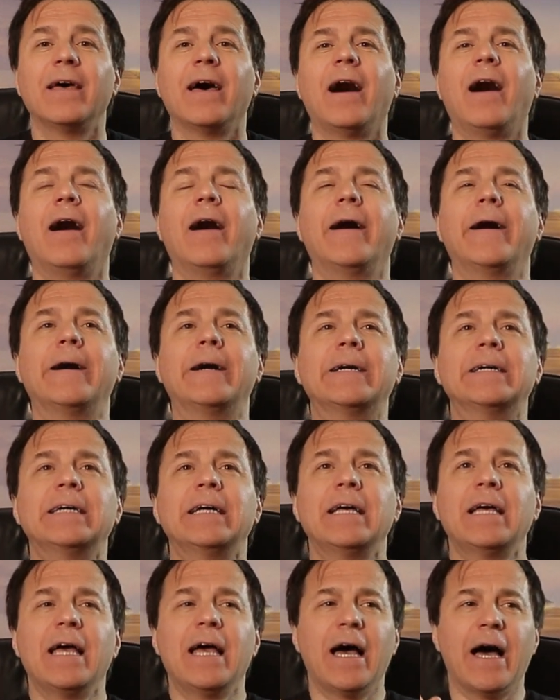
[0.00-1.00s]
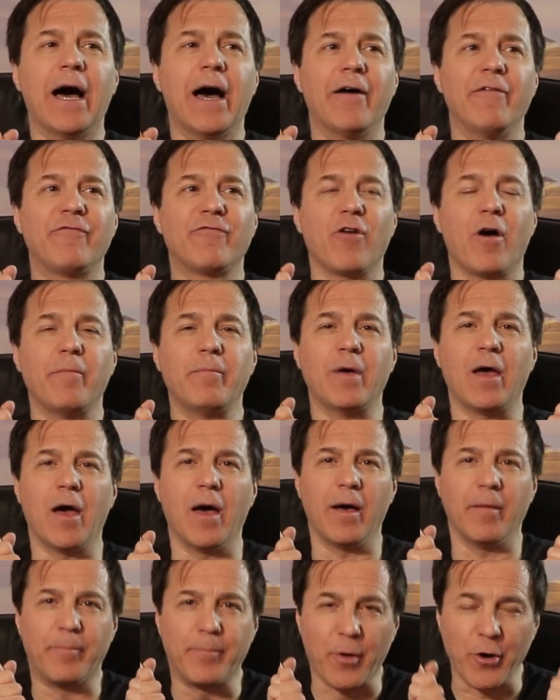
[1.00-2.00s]
from
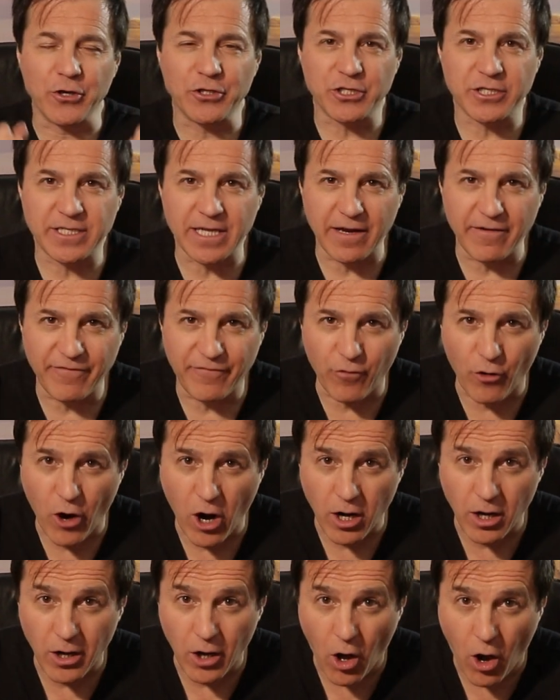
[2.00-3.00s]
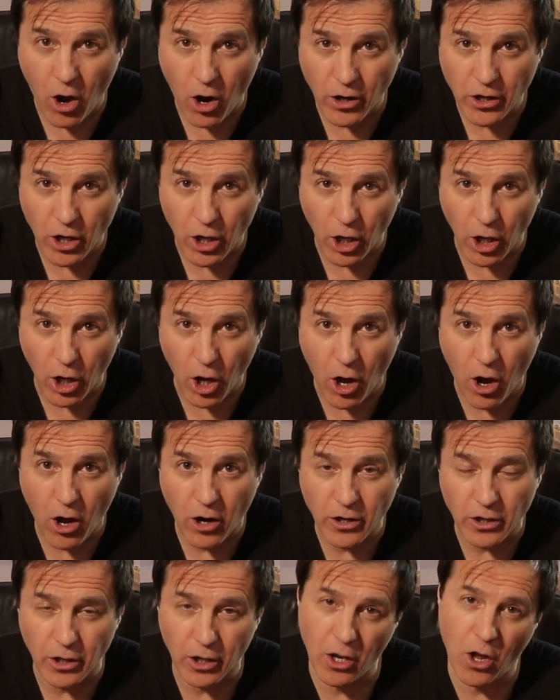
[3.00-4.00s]
purchasing for a
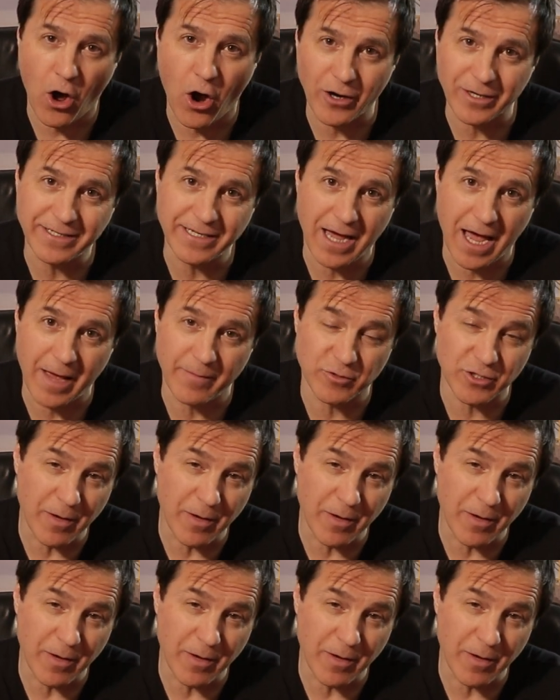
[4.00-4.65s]
long time.